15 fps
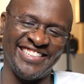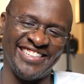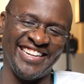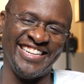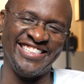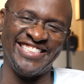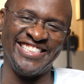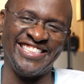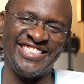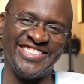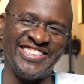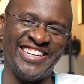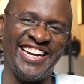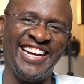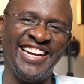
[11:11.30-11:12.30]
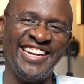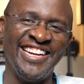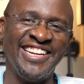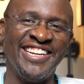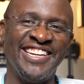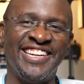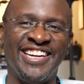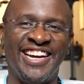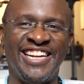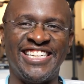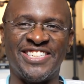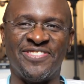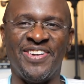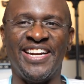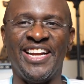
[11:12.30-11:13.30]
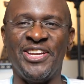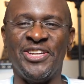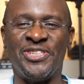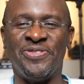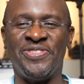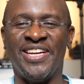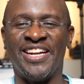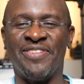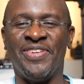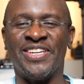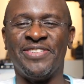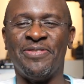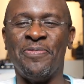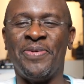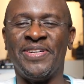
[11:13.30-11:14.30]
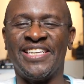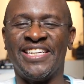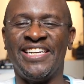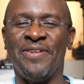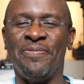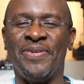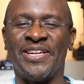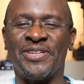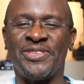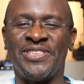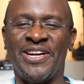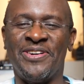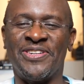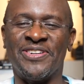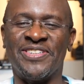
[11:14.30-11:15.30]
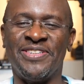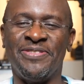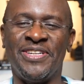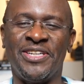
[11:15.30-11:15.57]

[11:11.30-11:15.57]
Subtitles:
Anajijua. Alisamana YouTube channel but nimepatia tu shout out.